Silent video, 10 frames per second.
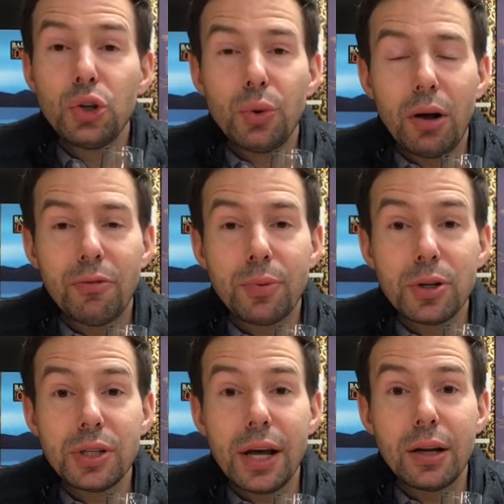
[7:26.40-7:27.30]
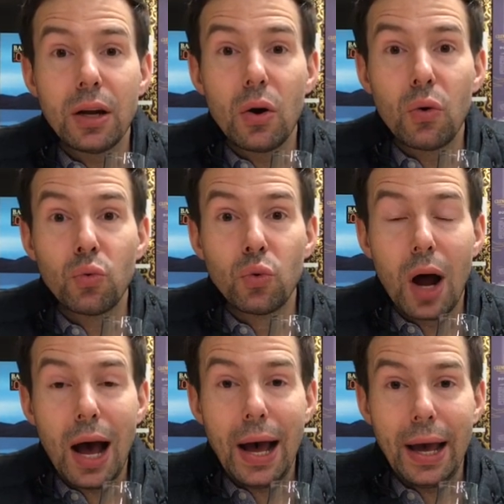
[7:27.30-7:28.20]
12%
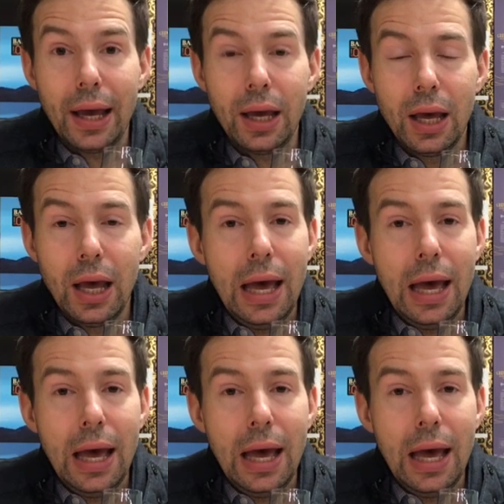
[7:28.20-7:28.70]
rye,